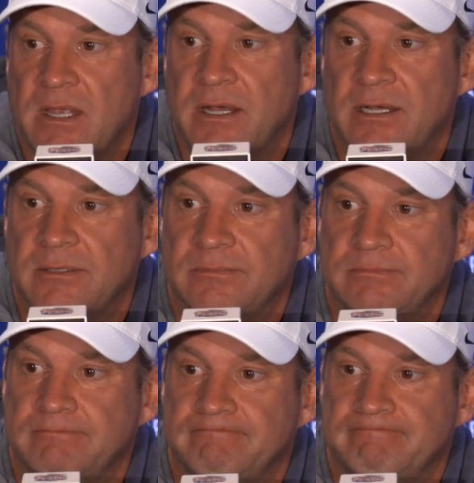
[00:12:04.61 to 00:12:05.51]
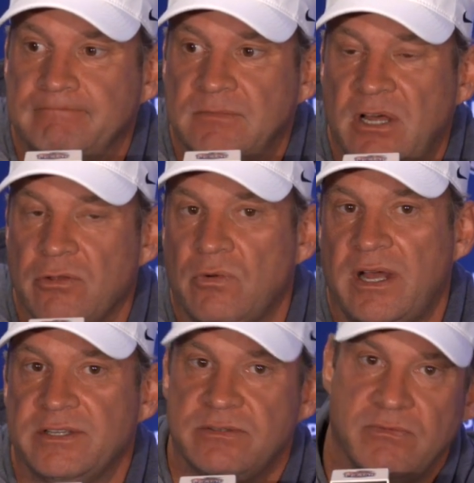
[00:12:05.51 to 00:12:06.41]
Um,
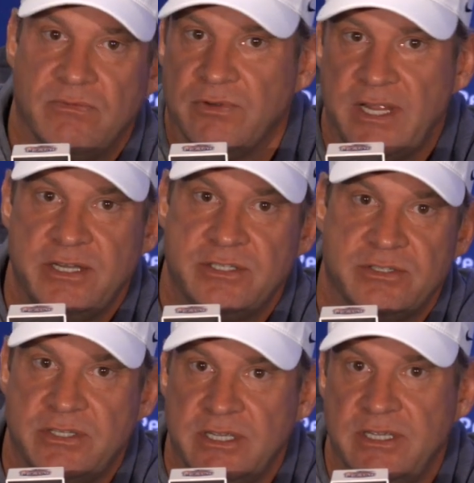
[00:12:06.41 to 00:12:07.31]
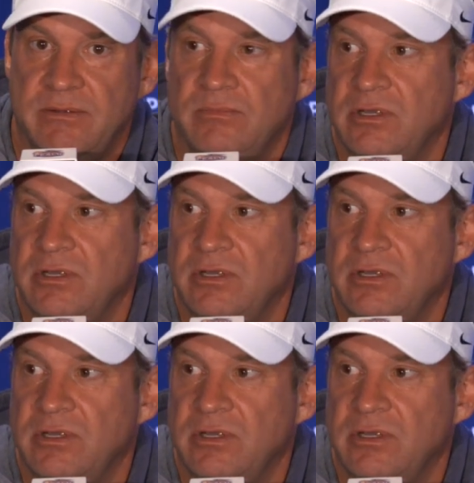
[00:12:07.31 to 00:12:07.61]
otherwise free agency